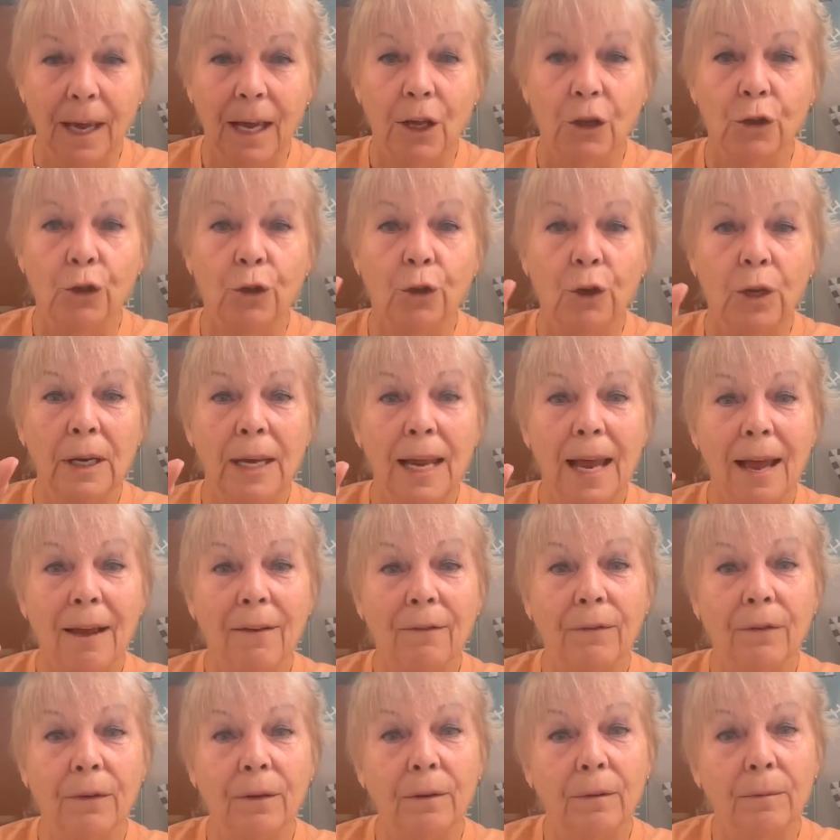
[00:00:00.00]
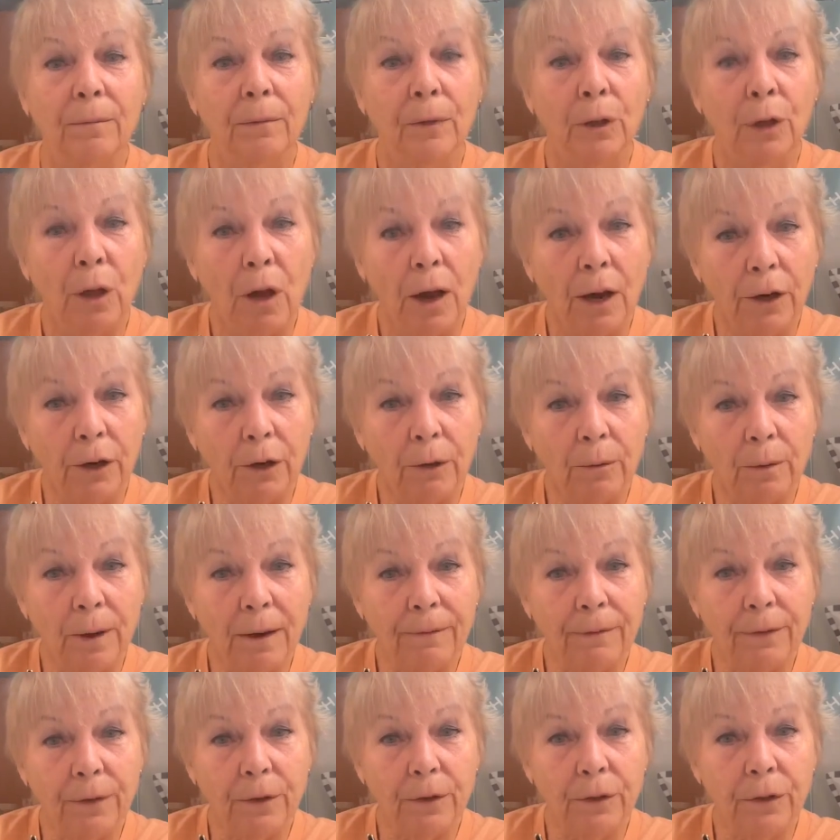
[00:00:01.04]
So you can have longer
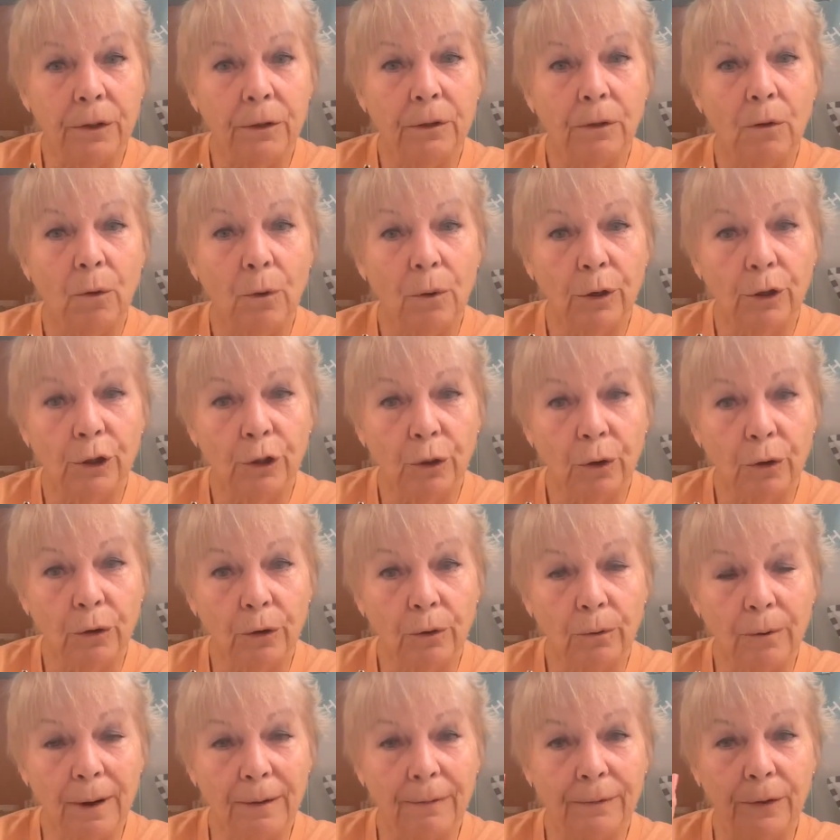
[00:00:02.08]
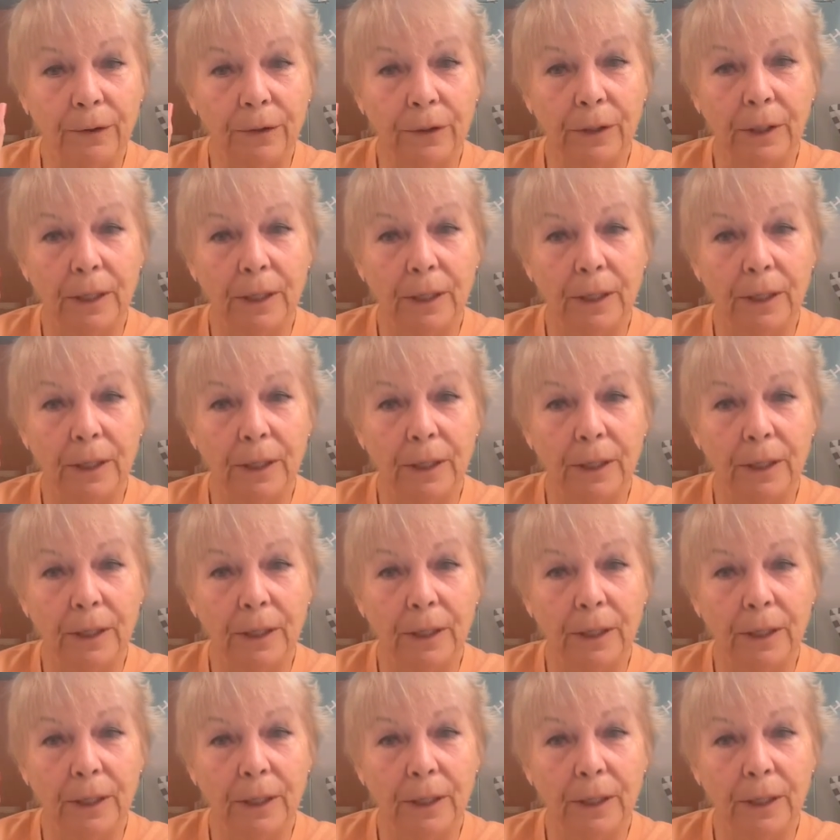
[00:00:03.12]
ruffles or shorter ruffles.